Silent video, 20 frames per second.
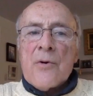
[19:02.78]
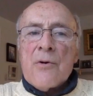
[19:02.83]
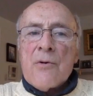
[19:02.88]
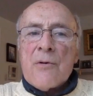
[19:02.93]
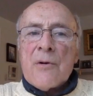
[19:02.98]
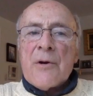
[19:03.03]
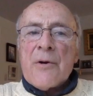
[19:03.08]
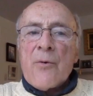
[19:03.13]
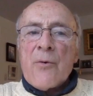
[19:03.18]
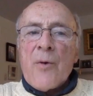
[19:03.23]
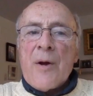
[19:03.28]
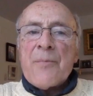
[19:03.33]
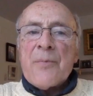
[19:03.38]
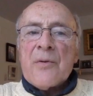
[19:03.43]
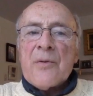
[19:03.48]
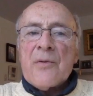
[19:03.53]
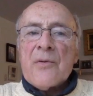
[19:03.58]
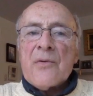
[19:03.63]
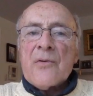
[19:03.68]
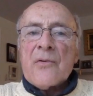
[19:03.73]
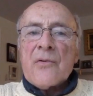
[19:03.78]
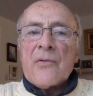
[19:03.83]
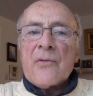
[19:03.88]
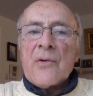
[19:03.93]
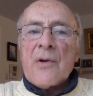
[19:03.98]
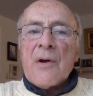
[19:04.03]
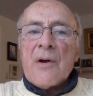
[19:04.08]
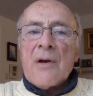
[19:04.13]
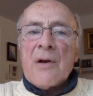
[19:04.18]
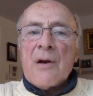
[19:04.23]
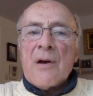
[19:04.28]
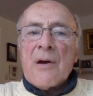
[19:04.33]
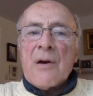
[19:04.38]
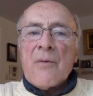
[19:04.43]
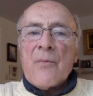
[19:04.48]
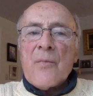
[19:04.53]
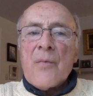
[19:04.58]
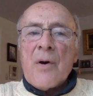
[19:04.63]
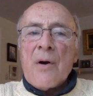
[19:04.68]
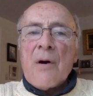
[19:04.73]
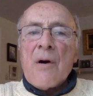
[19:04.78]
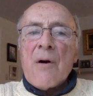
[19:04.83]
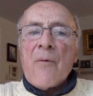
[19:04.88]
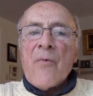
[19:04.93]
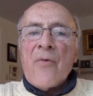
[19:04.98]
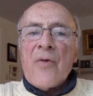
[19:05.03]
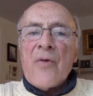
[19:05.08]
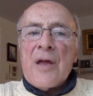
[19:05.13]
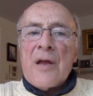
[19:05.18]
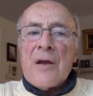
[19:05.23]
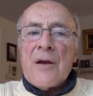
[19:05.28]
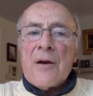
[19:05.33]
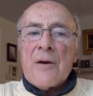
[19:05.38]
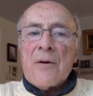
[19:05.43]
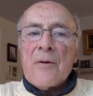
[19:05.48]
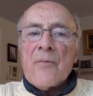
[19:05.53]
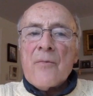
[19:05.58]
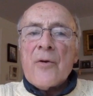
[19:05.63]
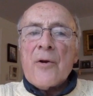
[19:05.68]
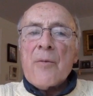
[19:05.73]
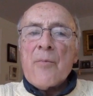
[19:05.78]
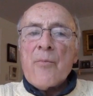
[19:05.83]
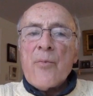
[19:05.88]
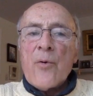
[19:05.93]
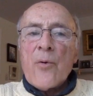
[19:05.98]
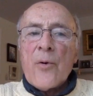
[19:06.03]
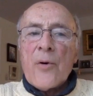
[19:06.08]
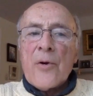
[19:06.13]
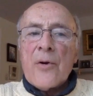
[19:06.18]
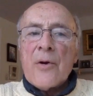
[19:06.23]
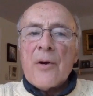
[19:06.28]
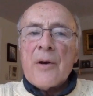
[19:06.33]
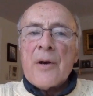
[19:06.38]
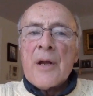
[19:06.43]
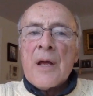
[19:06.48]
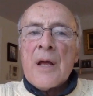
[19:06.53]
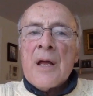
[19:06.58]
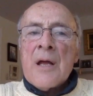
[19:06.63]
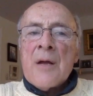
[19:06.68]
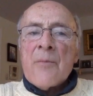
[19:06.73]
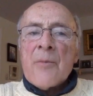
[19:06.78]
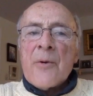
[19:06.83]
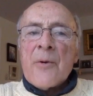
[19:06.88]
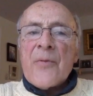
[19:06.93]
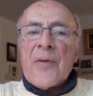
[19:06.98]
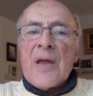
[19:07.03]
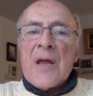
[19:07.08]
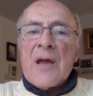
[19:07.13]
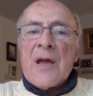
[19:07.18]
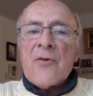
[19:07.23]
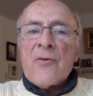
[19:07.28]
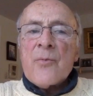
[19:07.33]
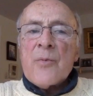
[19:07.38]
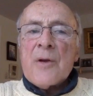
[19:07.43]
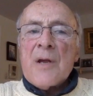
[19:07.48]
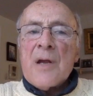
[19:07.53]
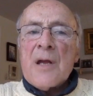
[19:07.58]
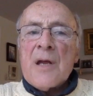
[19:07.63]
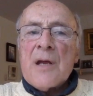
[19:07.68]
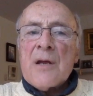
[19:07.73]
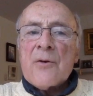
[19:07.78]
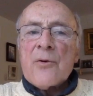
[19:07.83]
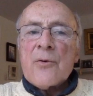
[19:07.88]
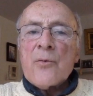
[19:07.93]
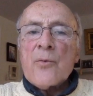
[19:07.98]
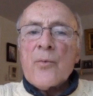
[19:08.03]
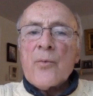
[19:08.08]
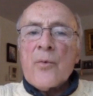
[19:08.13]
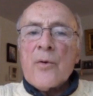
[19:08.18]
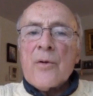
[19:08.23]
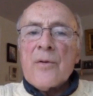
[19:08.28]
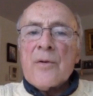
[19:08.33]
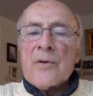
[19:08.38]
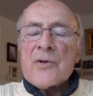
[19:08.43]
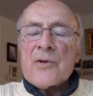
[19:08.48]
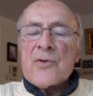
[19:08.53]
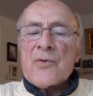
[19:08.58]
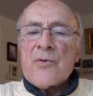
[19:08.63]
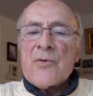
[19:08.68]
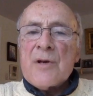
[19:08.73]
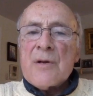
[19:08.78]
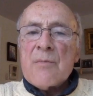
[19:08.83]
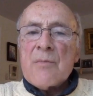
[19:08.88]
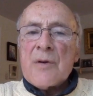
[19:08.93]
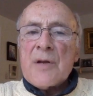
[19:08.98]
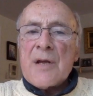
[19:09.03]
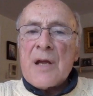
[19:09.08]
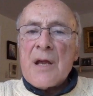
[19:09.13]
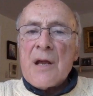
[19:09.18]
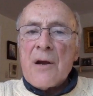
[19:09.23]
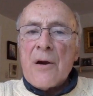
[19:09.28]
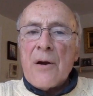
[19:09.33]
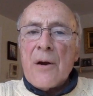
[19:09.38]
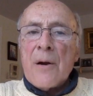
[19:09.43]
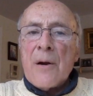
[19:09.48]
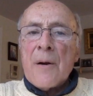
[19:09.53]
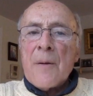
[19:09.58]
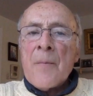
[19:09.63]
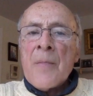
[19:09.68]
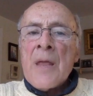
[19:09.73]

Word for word: nuclear weapons uh, are there, they're important, but they have to be handled with extreme care.